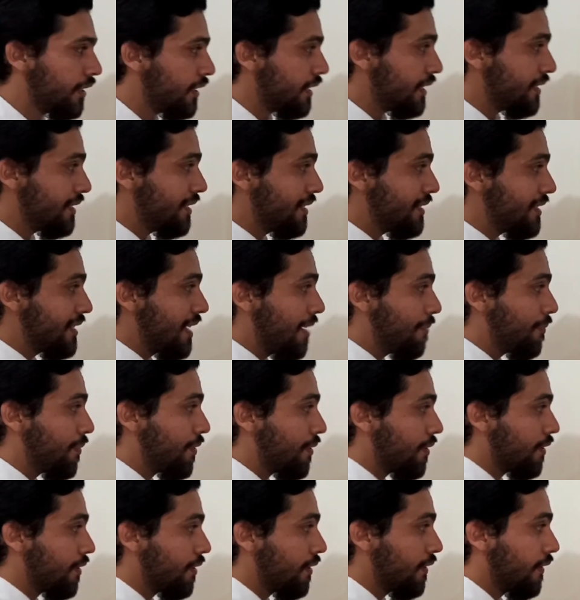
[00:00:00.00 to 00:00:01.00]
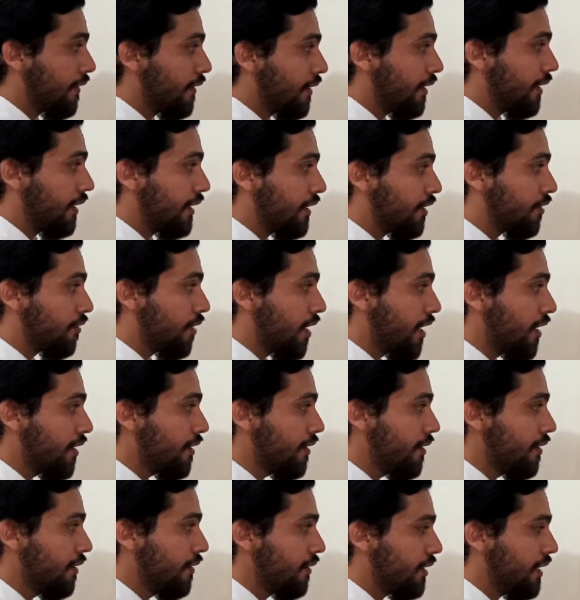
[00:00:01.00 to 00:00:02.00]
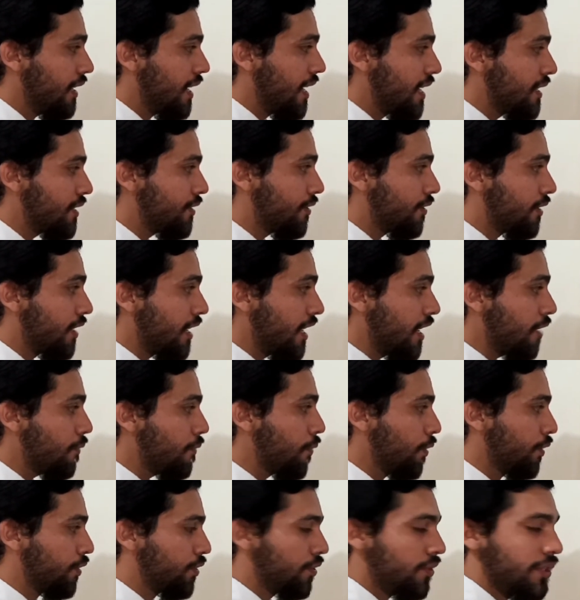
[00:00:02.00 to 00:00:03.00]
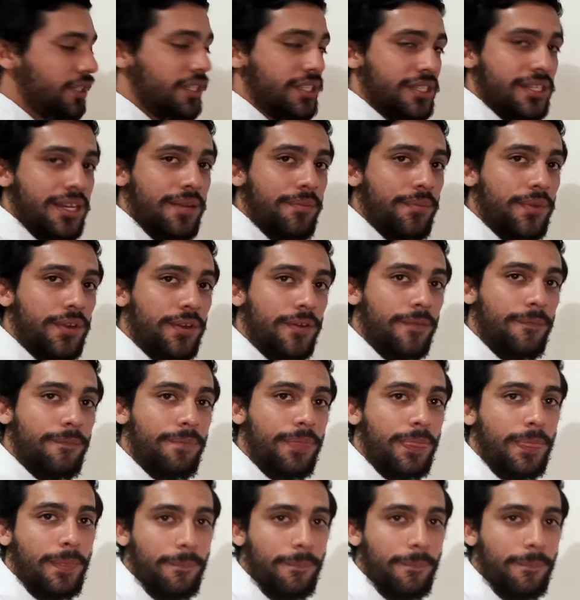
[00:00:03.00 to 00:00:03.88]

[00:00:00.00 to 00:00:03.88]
is this number greater, less, or equal to this number,